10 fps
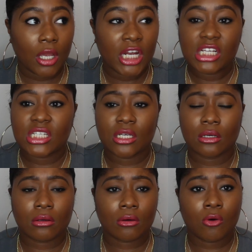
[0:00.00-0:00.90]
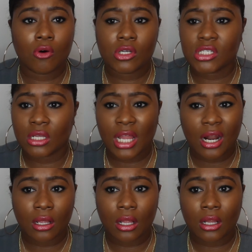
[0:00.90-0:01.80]
it doesn't cause a
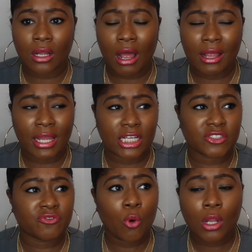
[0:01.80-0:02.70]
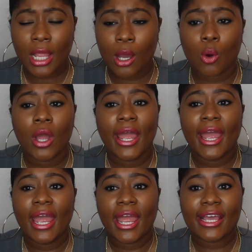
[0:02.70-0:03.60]
lot of eyelash fallout,
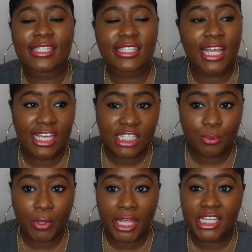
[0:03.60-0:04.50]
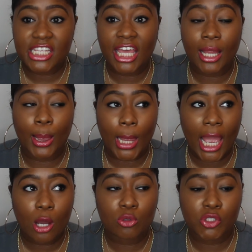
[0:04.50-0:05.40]
it stays in place, it
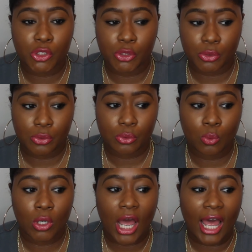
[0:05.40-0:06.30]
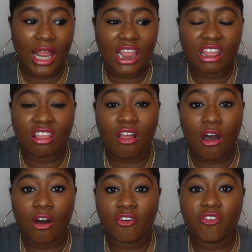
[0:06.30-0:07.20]
allows you what I
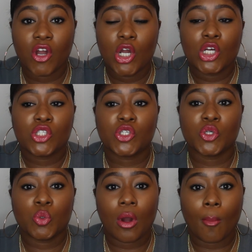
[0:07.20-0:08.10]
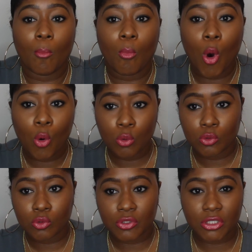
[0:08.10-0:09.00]
love to
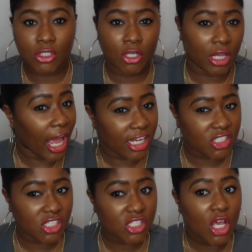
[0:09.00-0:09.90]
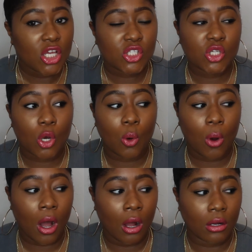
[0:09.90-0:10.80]
mold your lashes.
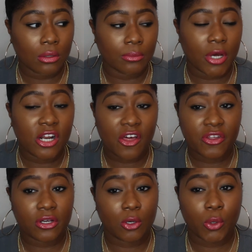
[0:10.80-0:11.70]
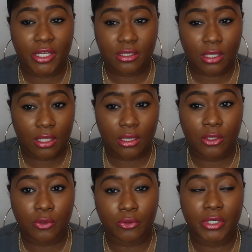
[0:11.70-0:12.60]
So um, another quick
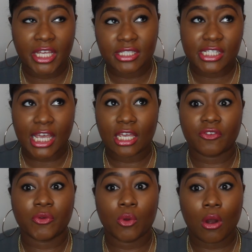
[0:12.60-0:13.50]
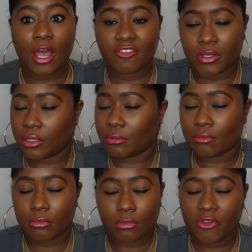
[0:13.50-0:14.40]
little insight if you haven't,
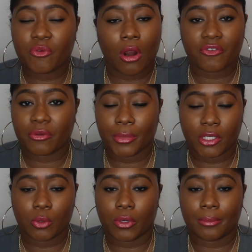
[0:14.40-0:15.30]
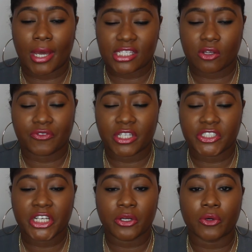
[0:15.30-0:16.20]
if you are familiar with myself and the
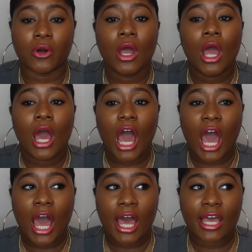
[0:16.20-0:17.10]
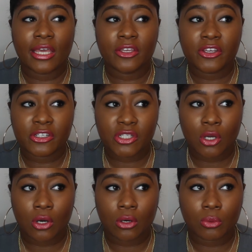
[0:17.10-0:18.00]
channel, I years
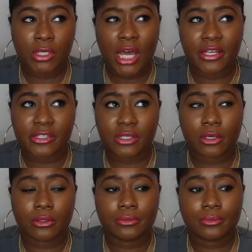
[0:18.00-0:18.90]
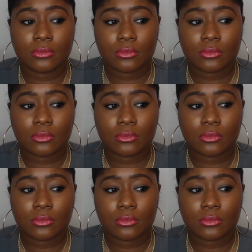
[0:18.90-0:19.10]
ago, well not years ago,